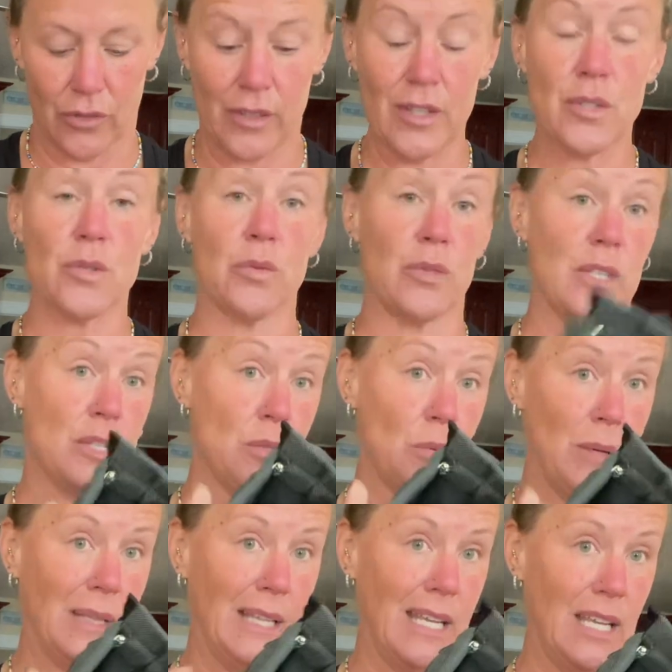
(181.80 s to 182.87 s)
This
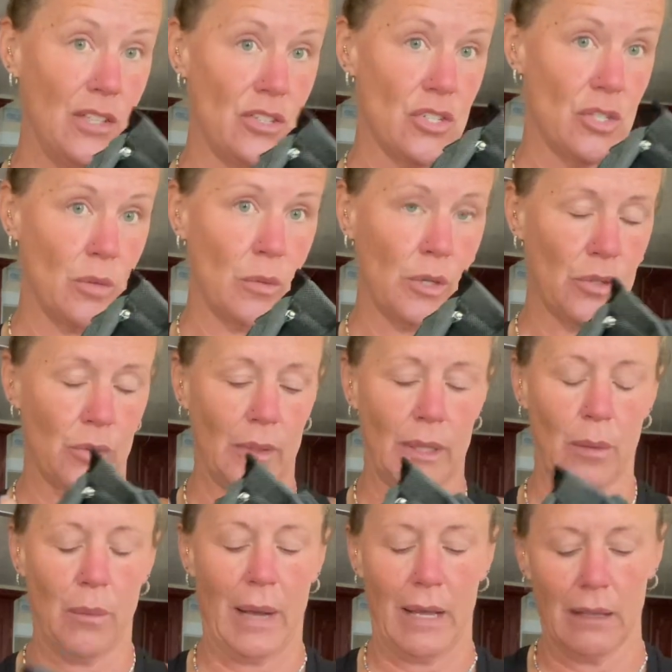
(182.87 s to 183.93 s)
one, the hinge still works really
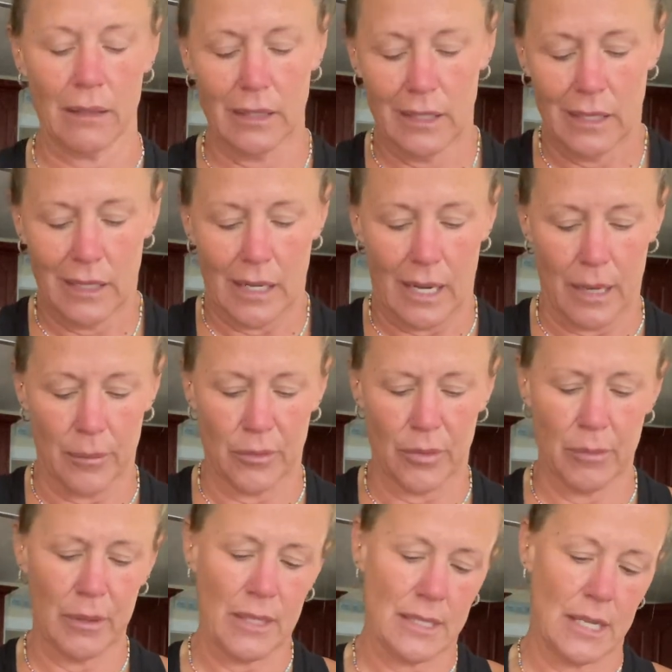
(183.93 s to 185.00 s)
well. Some
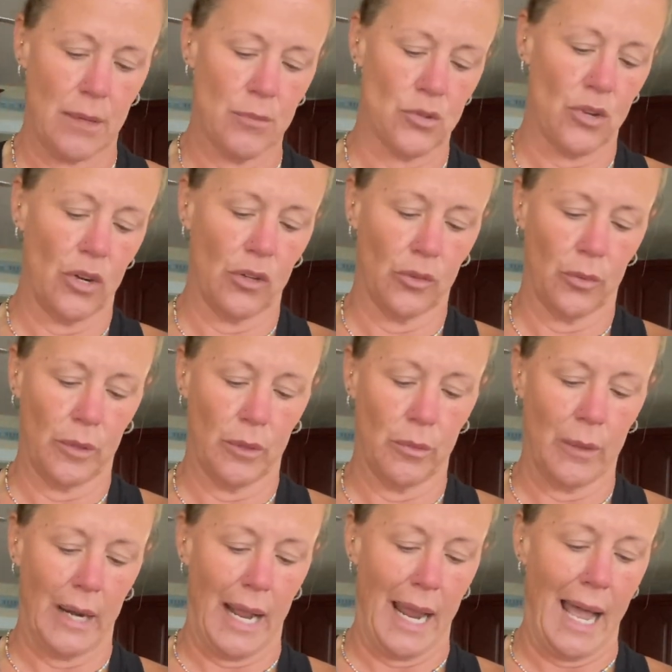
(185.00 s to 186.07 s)
of the same struggles with
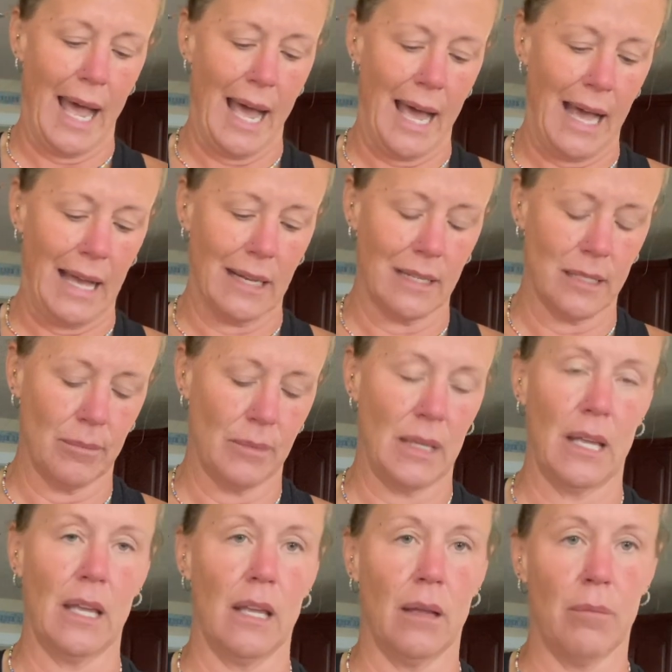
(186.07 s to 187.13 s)
when I had
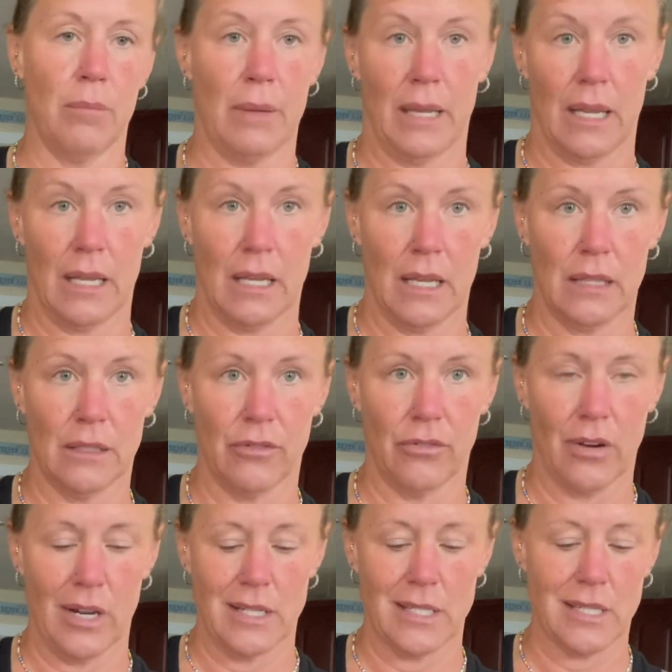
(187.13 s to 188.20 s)
something big in the
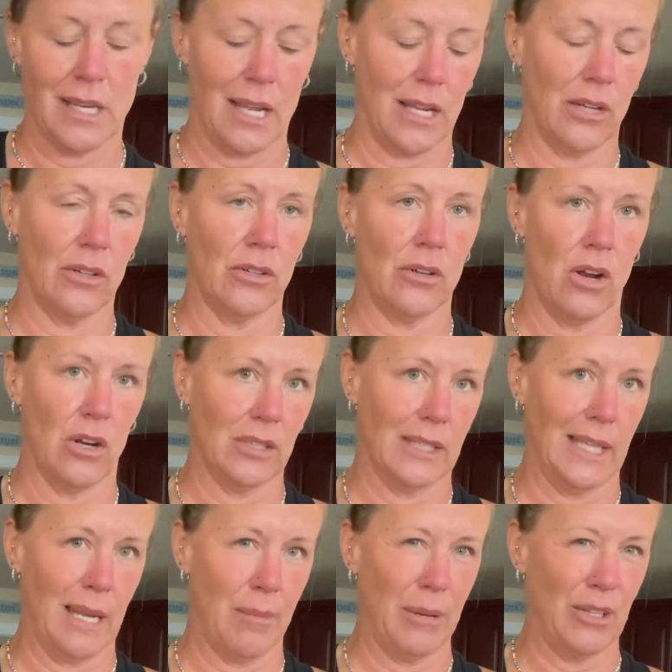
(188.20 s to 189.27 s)
front, I could hardly
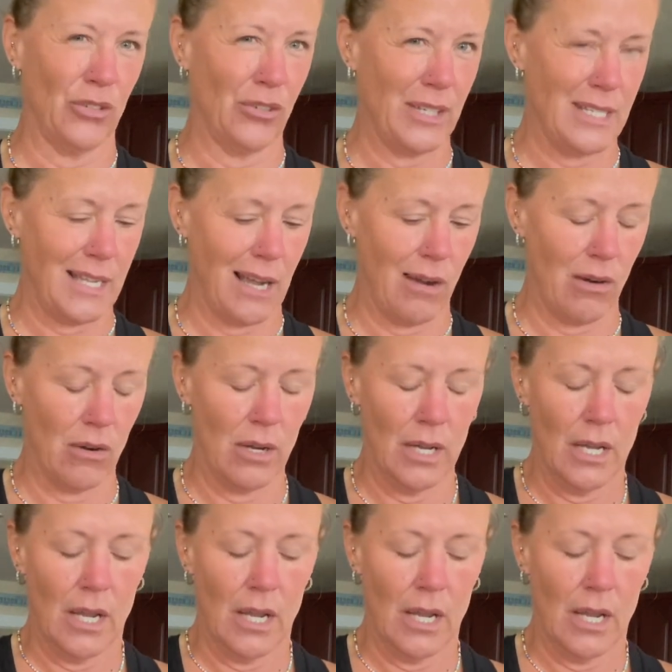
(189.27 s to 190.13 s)
get my treats out.